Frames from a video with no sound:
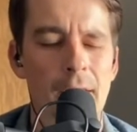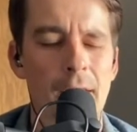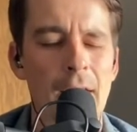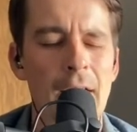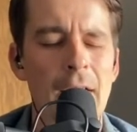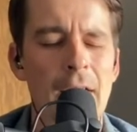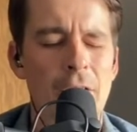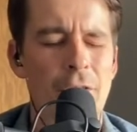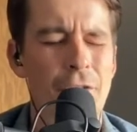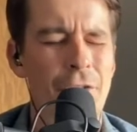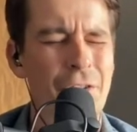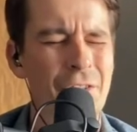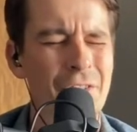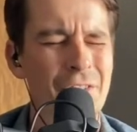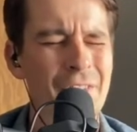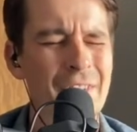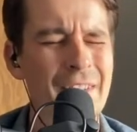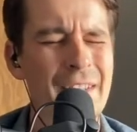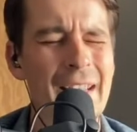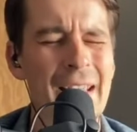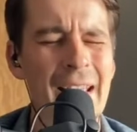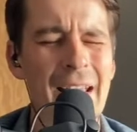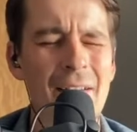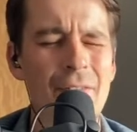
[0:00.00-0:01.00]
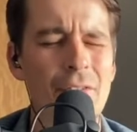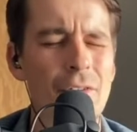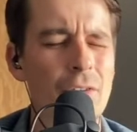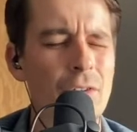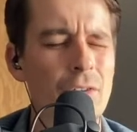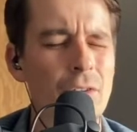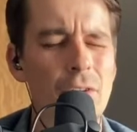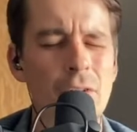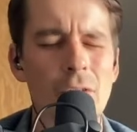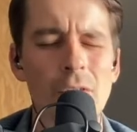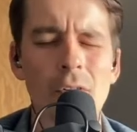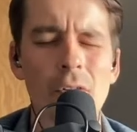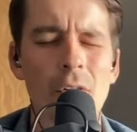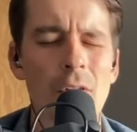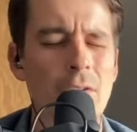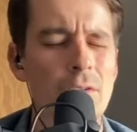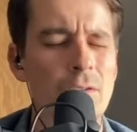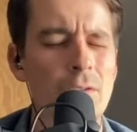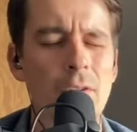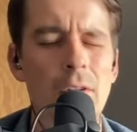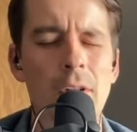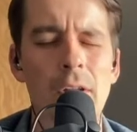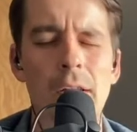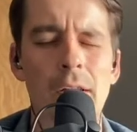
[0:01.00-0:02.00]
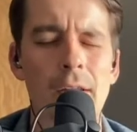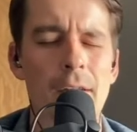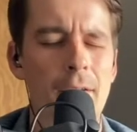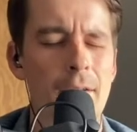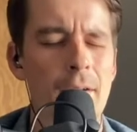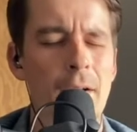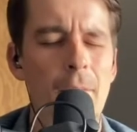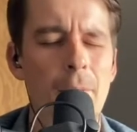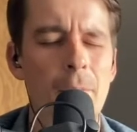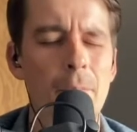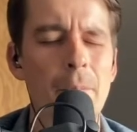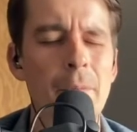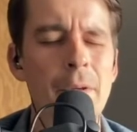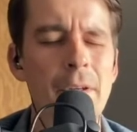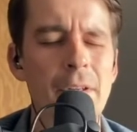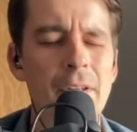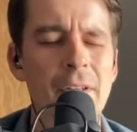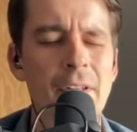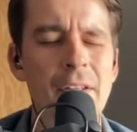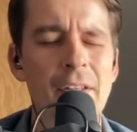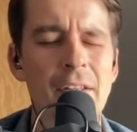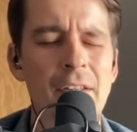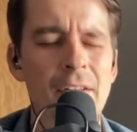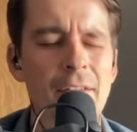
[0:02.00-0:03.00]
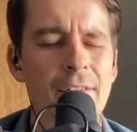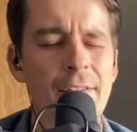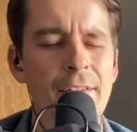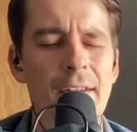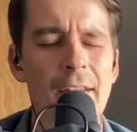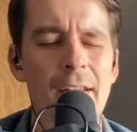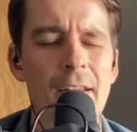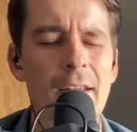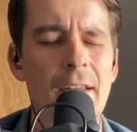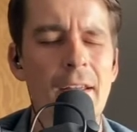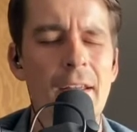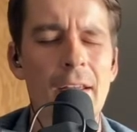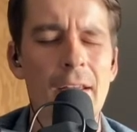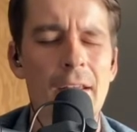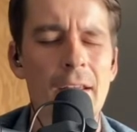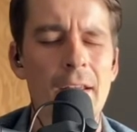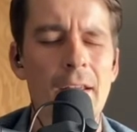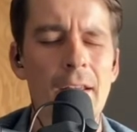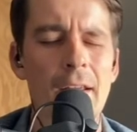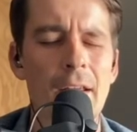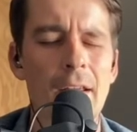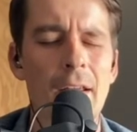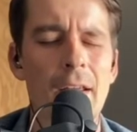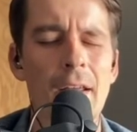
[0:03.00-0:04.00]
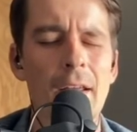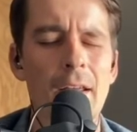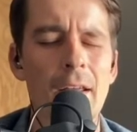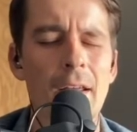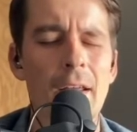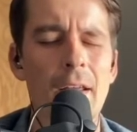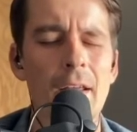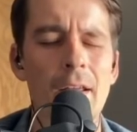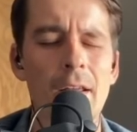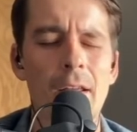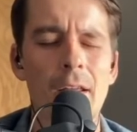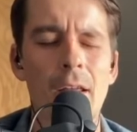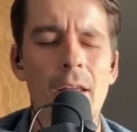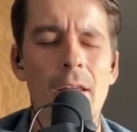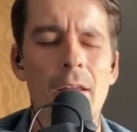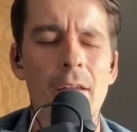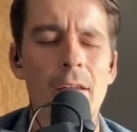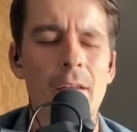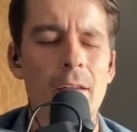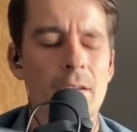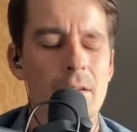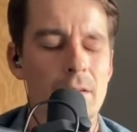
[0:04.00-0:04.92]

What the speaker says: You're never gonna let me down.